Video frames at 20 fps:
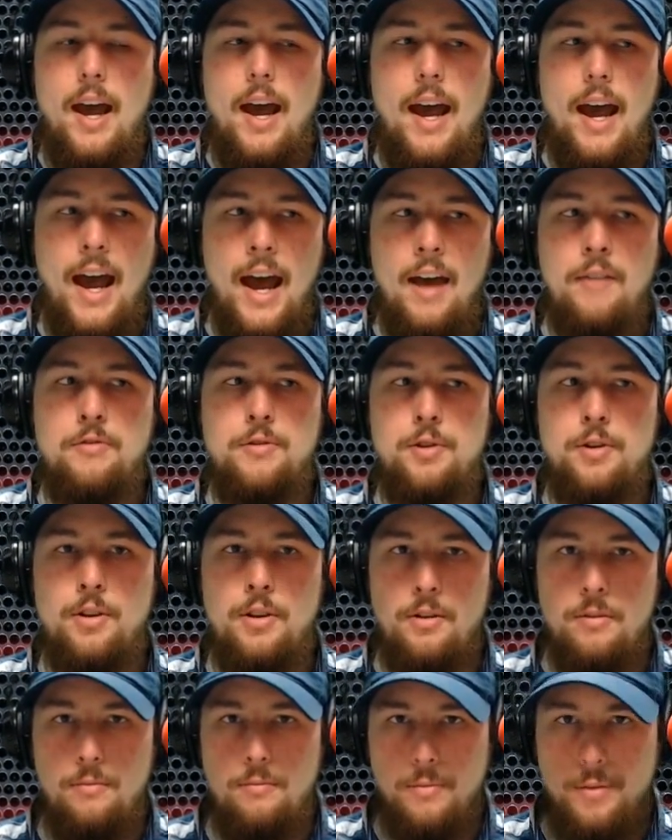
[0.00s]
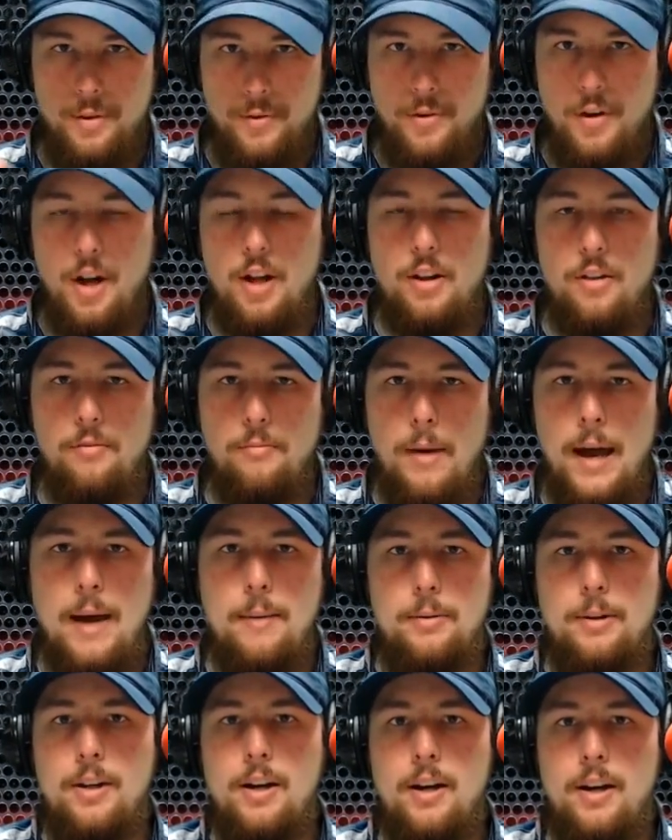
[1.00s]
After the fall of
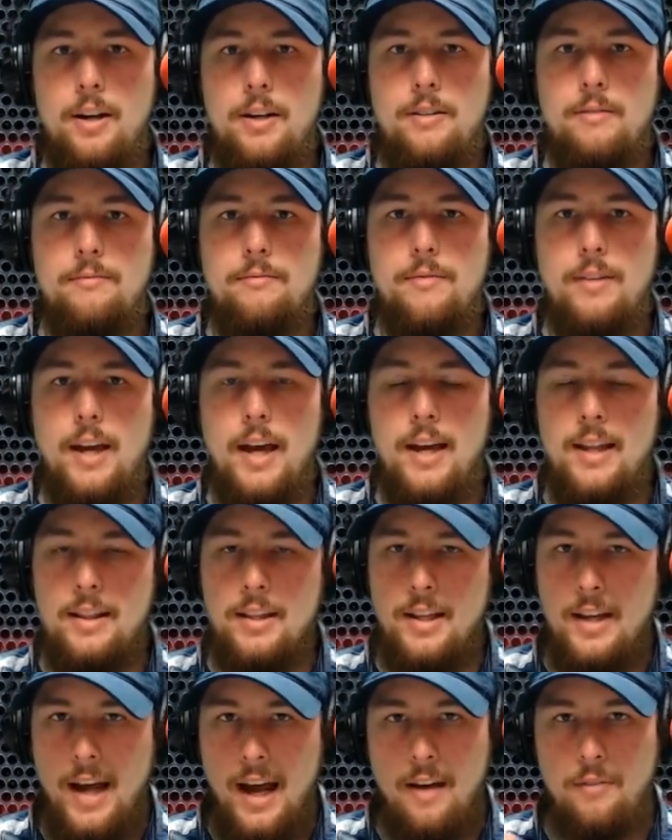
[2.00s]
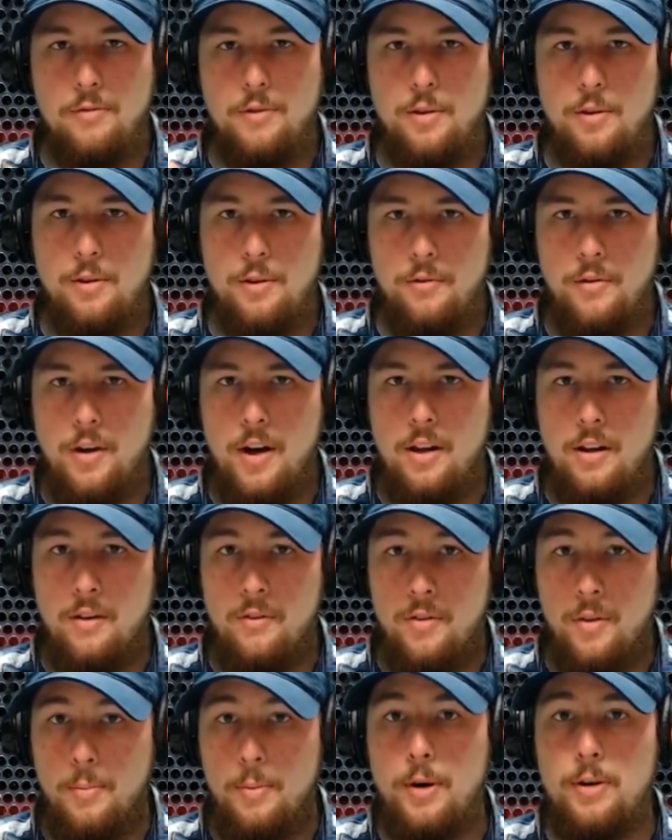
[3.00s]
Babylon, and then after the fall
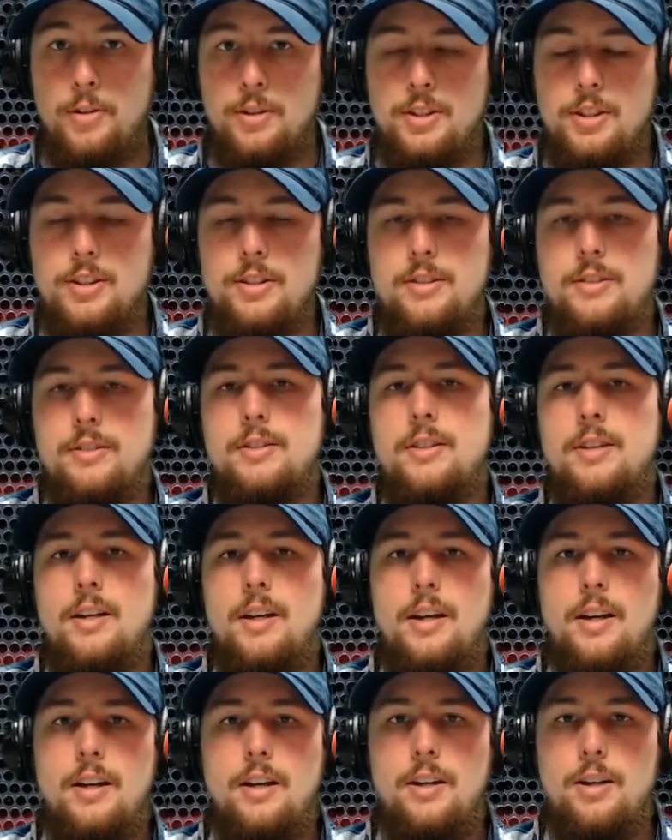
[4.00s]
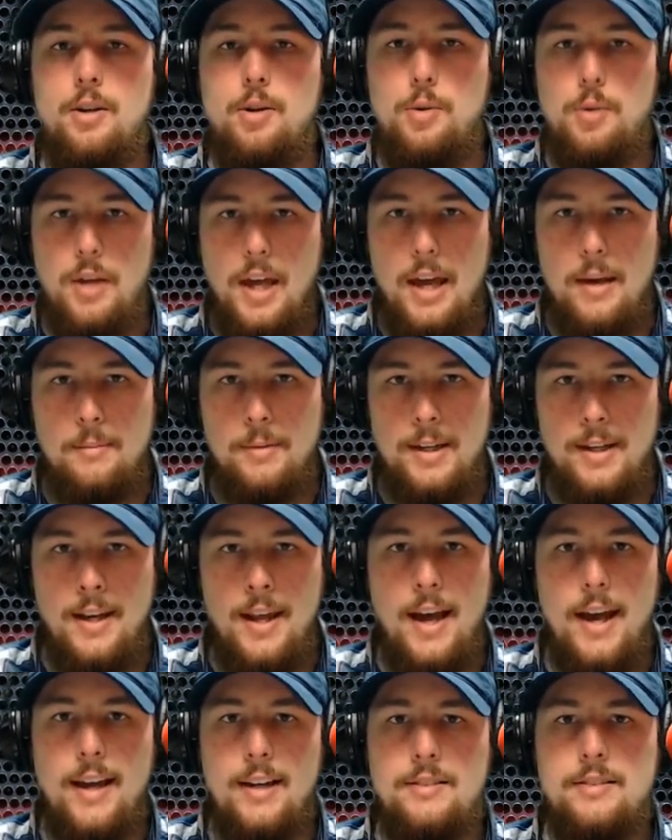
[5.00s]
of the Persians, who came in
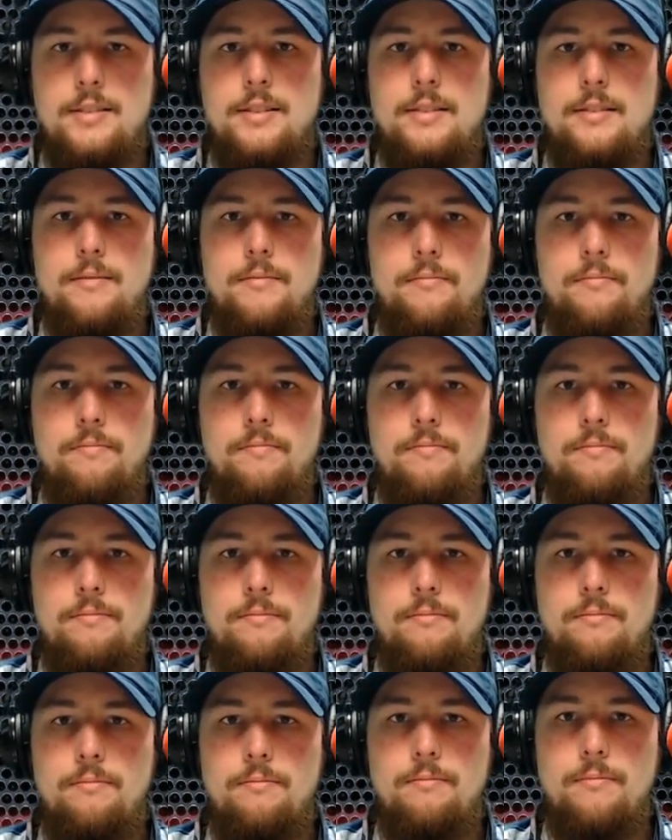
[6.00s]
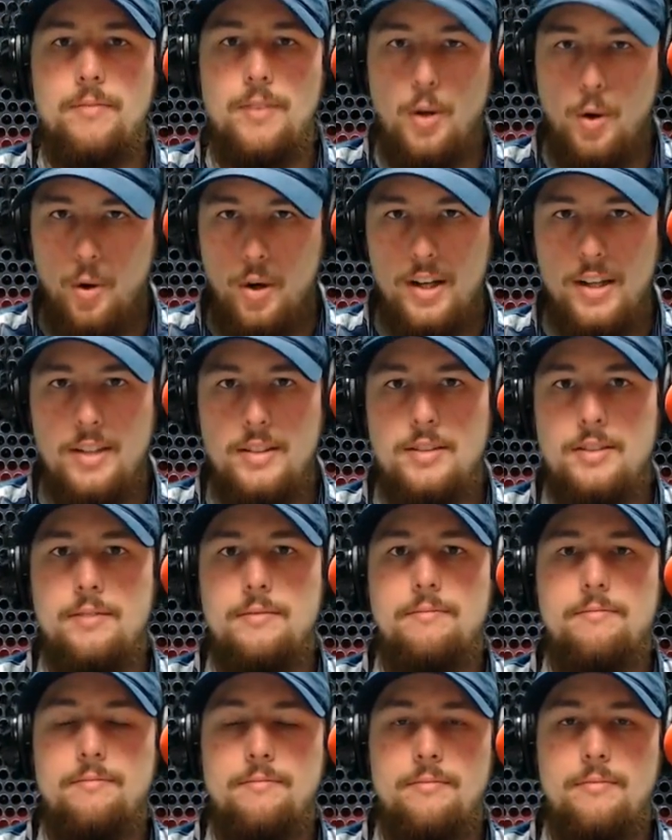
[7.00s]
next? The Greeks.
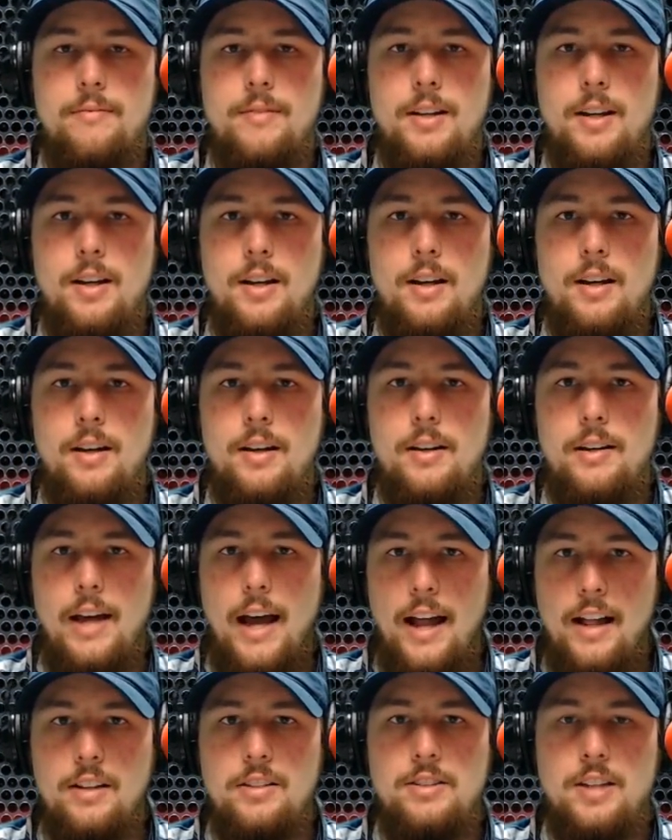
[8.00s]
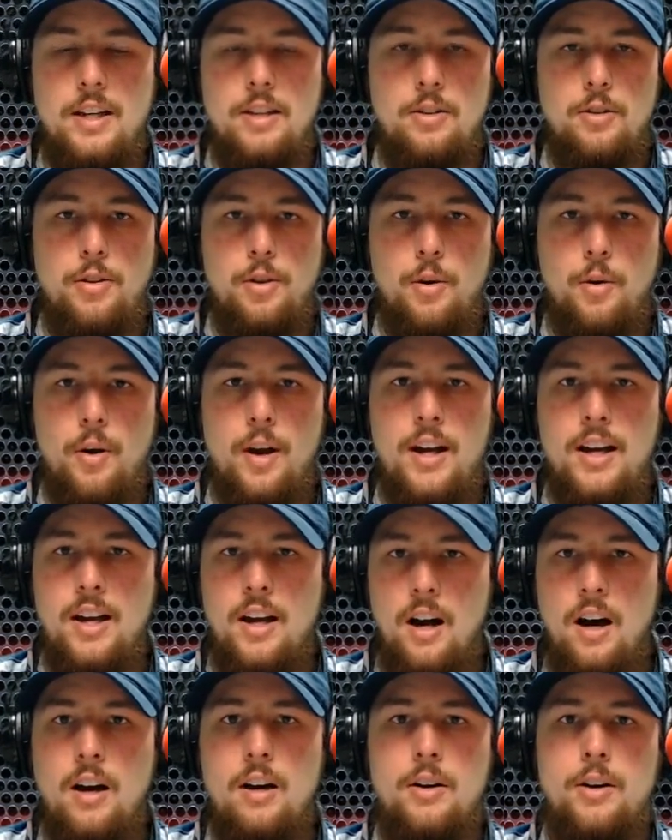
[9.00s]
Alexander the Great
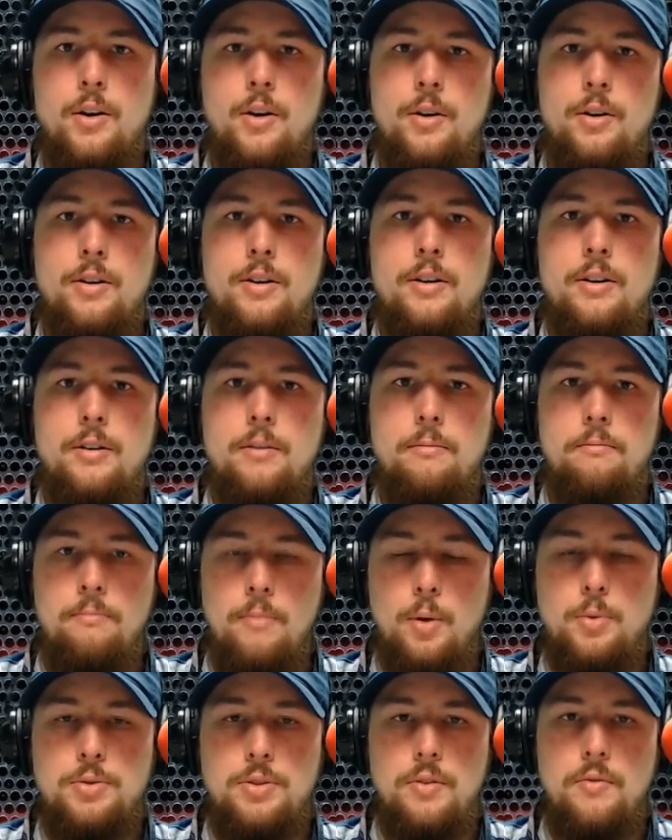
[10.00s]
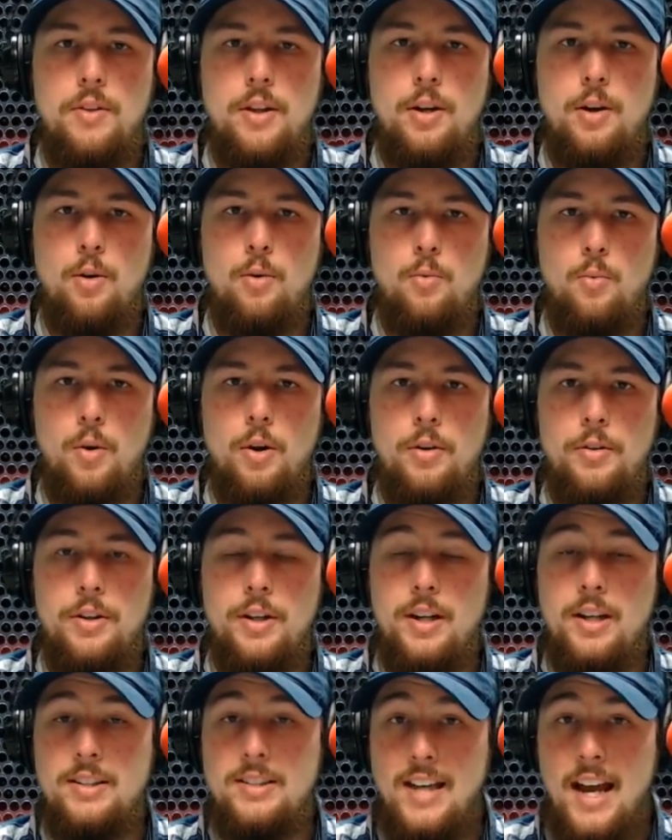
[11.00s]
conquered most of the known world, and
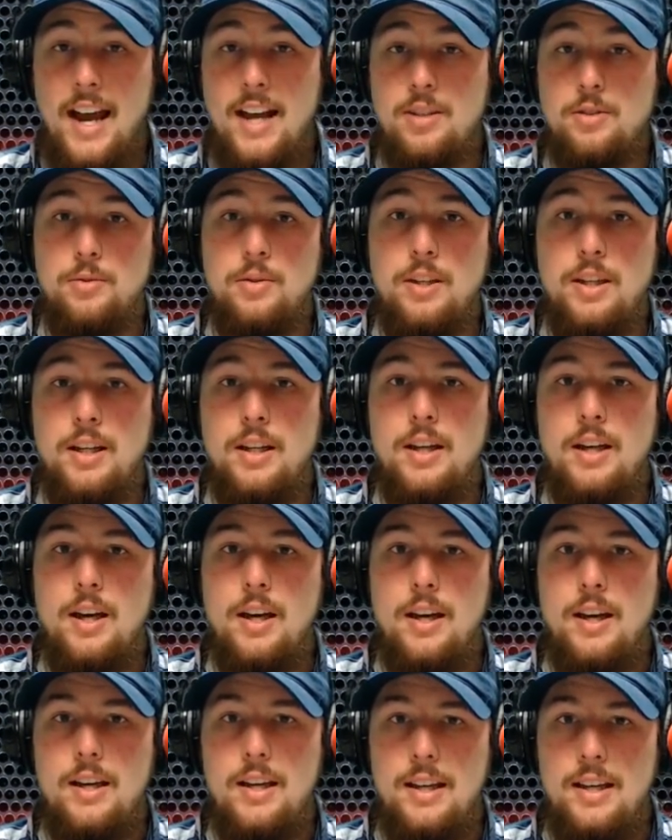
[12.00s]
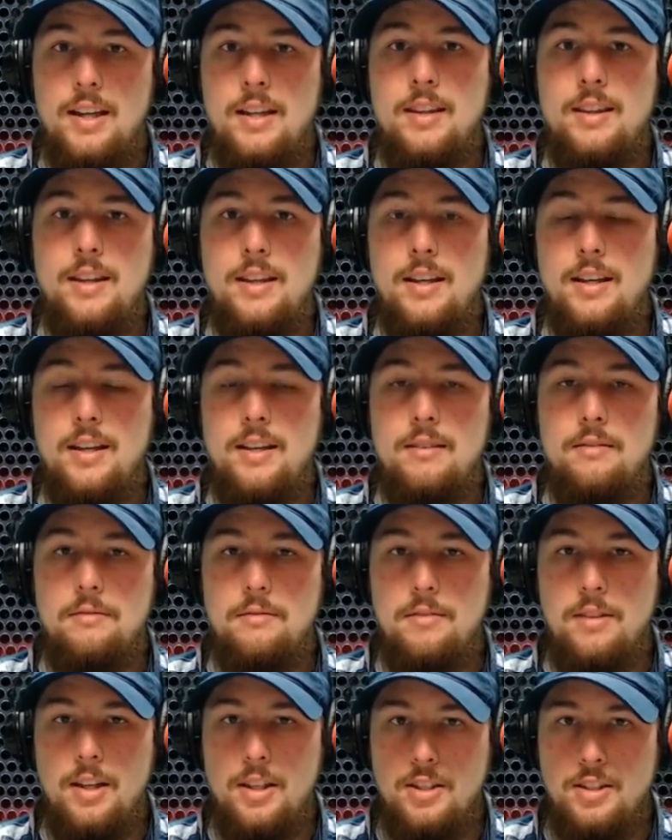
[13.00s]
it's actually in the,
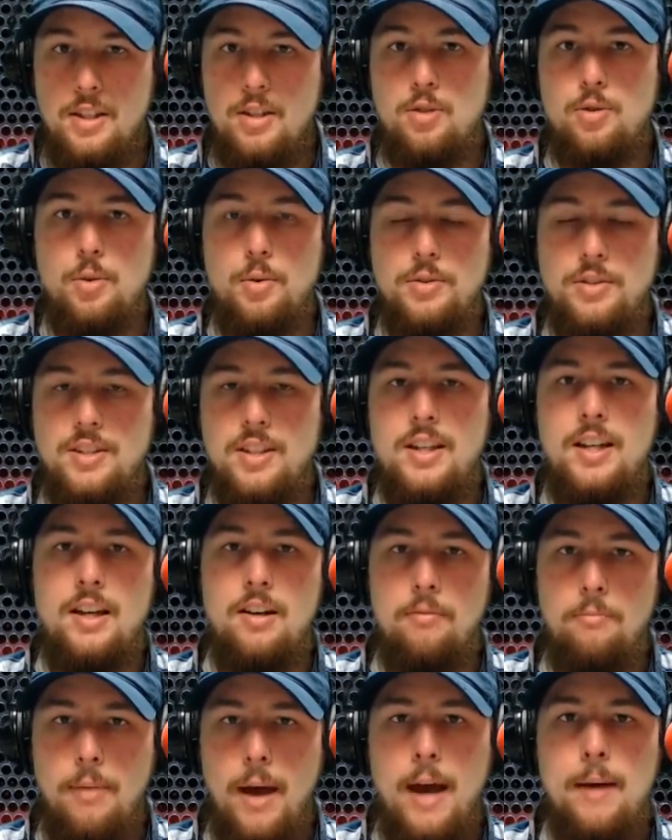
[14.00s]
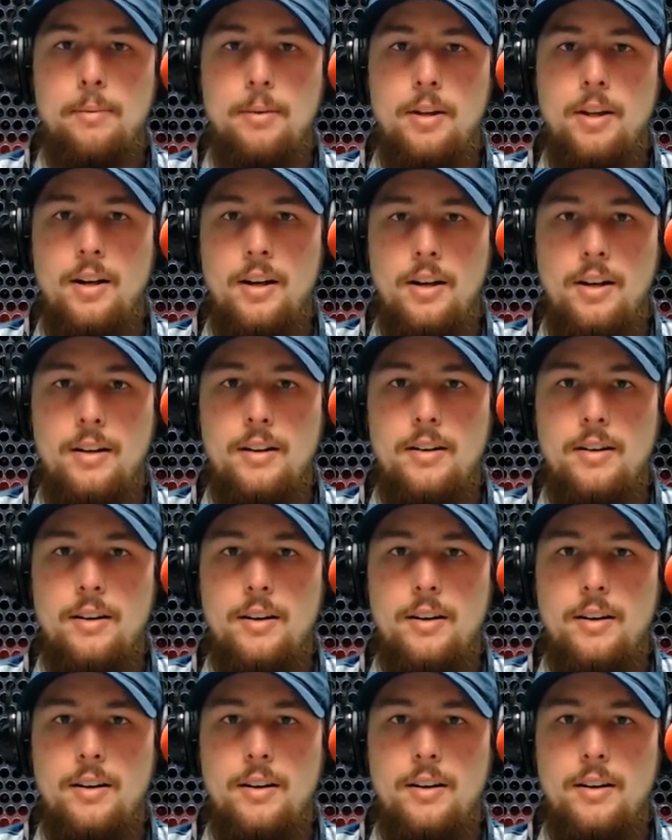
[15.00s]
the central city of Babylon